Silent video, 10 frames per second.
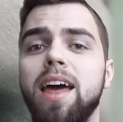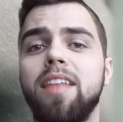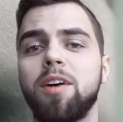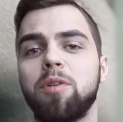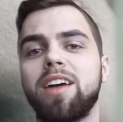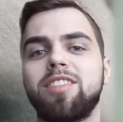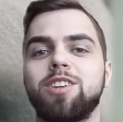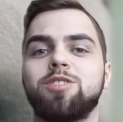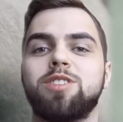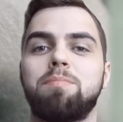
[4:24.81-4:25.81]
And then we get the
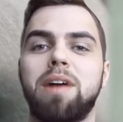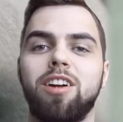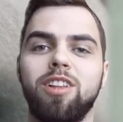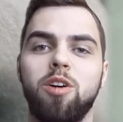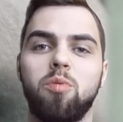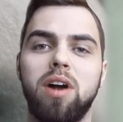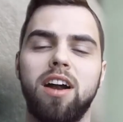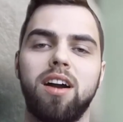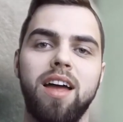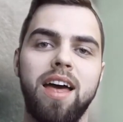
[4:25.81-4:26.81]
interesting parallel
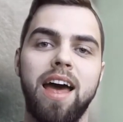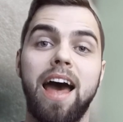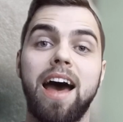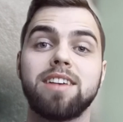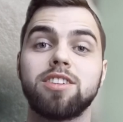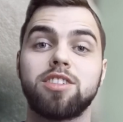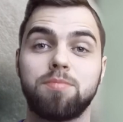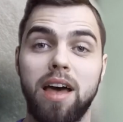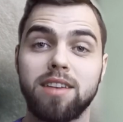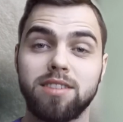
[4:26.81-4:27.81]
where as
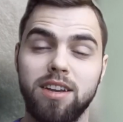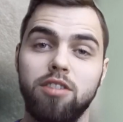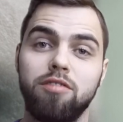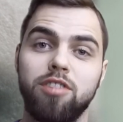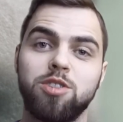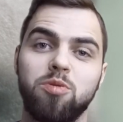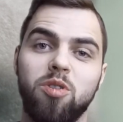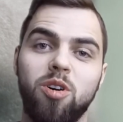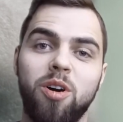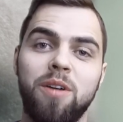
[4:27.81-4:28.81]
an
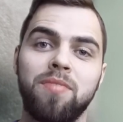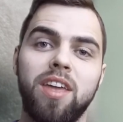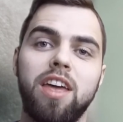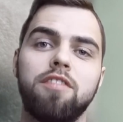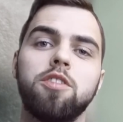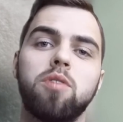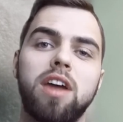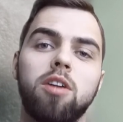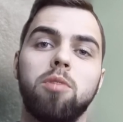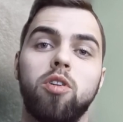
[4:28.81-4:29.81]
individual, if you
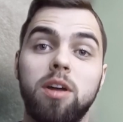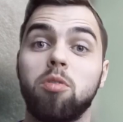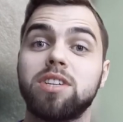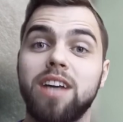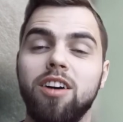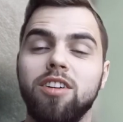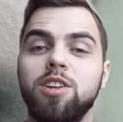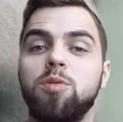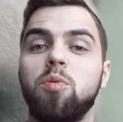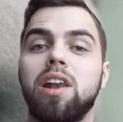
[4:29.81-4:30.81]
care about immortality
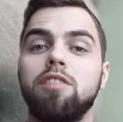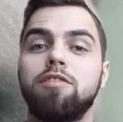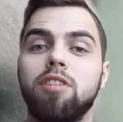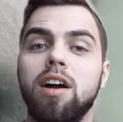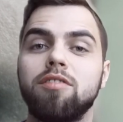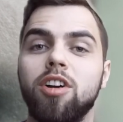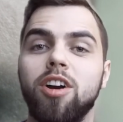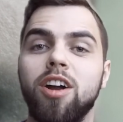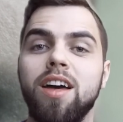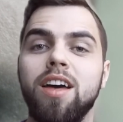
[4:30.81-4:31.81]
and you want to live forever,